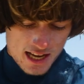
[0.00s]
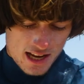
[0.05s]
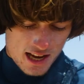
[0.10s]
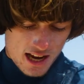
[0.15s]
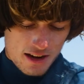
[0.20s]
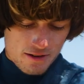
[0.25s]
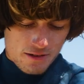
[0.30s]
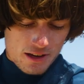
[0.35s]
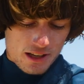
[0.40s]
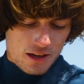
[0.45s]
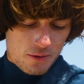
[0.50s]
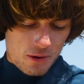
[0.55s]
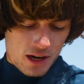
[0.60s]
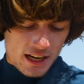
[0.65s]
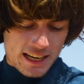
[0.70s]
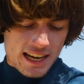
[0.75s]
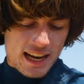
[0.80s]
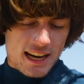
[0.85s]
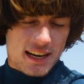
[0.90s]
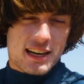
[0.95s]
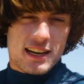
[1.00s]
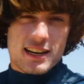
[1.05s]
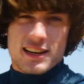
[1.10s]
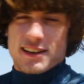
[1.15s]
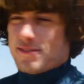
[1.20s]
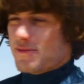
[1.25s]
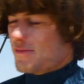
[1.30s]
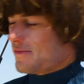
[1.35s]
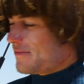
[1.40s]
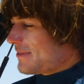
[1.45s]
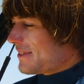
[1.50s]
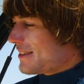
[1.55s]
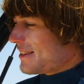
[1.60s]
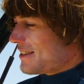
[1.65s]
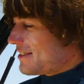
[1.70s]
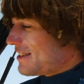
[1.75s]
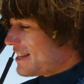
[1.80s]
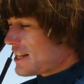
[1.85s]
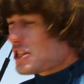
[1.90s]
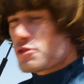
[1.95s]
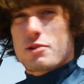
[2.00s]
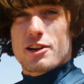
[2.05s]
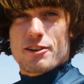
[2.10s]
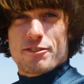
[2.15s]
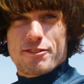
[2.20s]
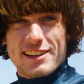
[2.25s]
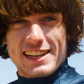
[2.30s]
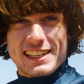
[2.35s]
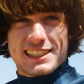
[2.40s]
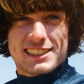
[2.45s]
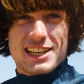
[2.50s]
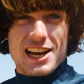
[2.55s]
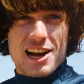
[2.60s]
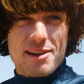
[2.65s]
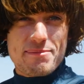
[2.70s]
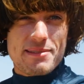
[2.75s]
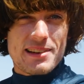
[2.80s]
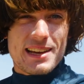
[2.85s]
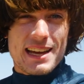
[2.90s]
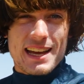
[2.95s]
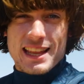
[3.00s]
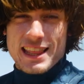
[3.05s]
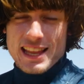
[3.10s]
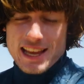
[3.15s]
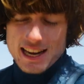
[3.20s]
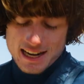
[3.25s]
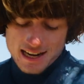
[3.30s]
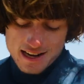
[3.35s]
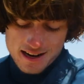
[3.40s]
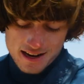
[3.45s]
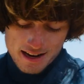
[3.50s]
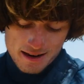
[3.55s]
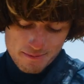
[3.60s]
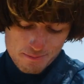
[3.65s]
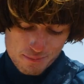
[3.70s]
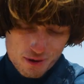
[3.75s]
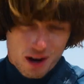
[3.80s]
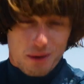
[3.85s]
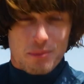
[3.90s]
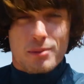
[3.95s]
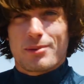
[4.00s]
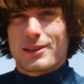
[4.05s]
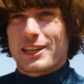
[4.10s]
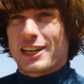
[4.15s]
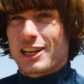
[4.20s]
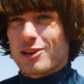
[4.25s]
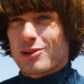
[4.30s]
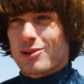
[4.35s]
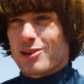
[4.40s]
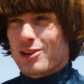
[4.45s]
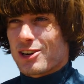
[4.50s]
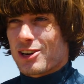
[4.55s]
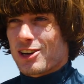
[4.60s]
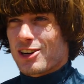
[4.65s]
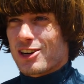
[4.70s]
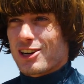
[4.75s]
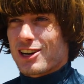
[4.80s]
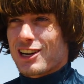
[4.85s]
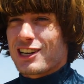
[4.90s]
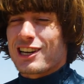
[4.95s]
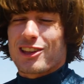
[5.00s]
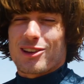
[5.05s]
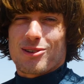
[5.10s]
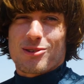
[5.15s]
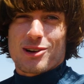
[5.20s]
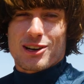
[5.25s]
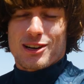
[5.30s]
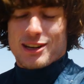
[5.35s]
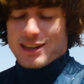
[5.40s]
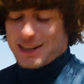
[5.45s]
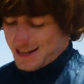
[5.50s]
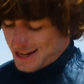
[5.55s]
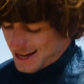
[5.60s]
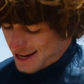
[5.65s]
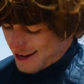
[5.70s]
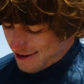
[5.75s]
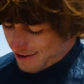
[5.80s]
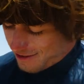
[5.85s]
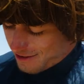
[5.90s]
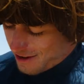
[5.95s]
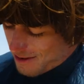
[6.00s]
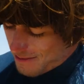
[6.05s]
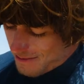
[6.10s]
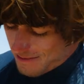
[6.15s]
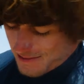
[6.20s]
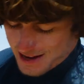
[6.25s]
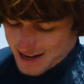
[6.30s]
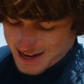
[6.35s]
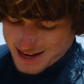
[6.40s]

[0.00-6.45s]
I really want to get this one fixed up, and then I'm probably going to order another one from